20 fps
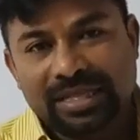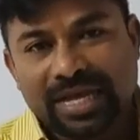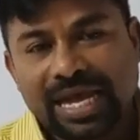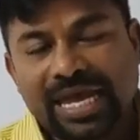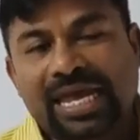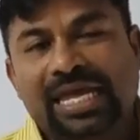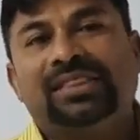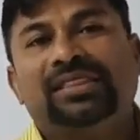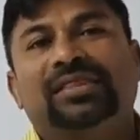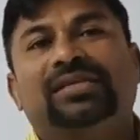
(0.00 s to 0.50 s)
The
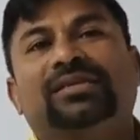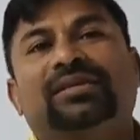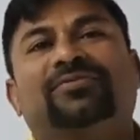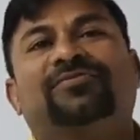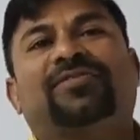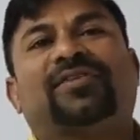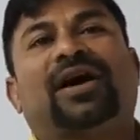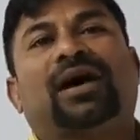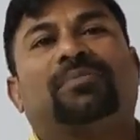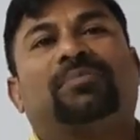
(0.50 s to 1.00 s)
nth
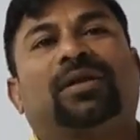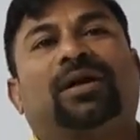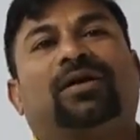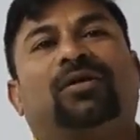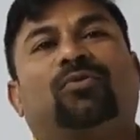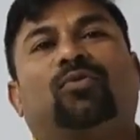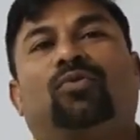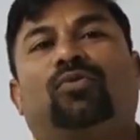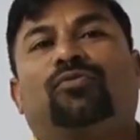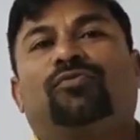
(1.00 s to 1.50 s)
term
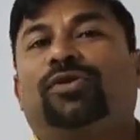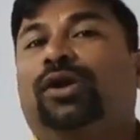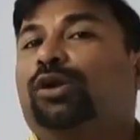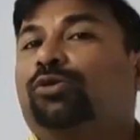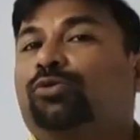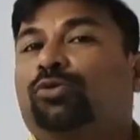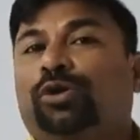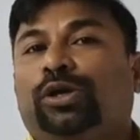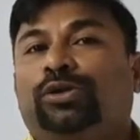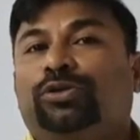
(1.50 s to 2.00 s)
formula we
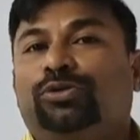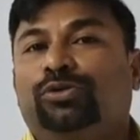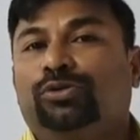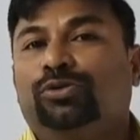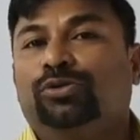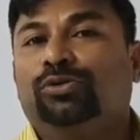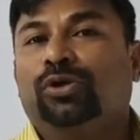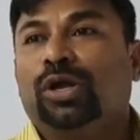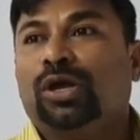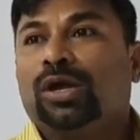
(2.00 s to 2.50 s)
are going
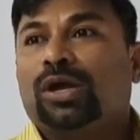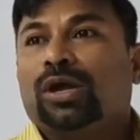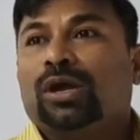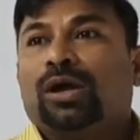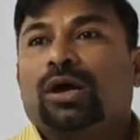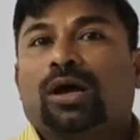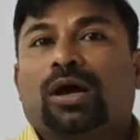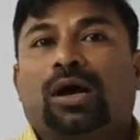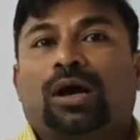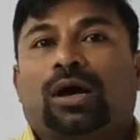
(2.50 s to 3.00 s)
to,
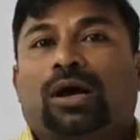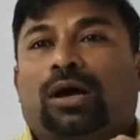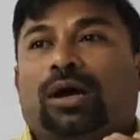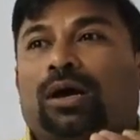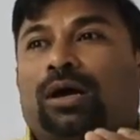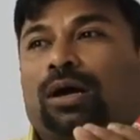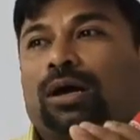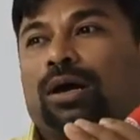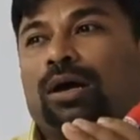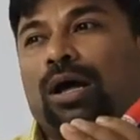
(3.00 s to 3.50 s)

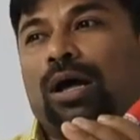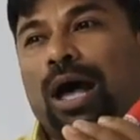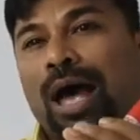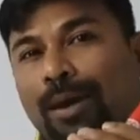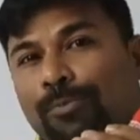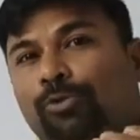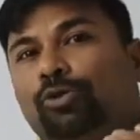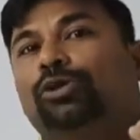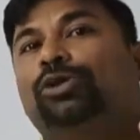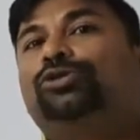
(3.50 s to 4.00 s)

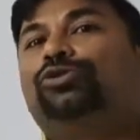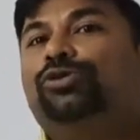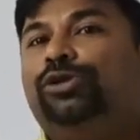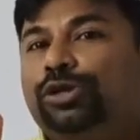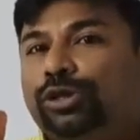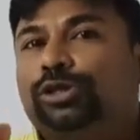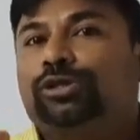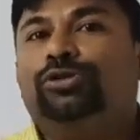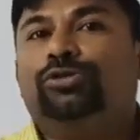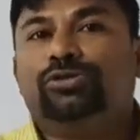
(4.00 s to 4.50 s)
I'm going to
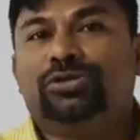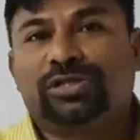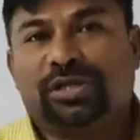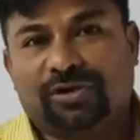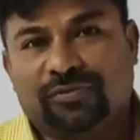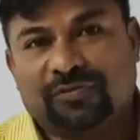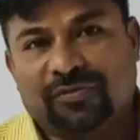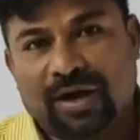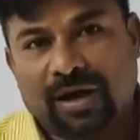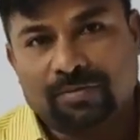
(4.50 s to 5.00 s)
introduce
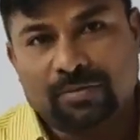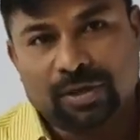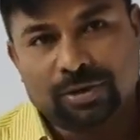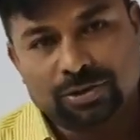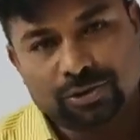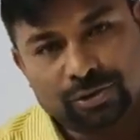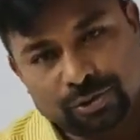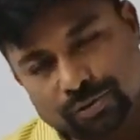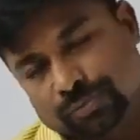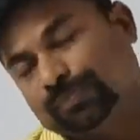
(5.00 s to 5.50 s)
that formula
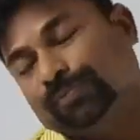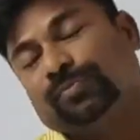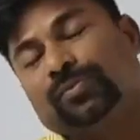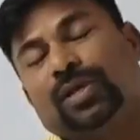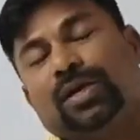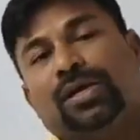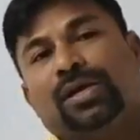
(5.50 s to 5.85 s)
to you.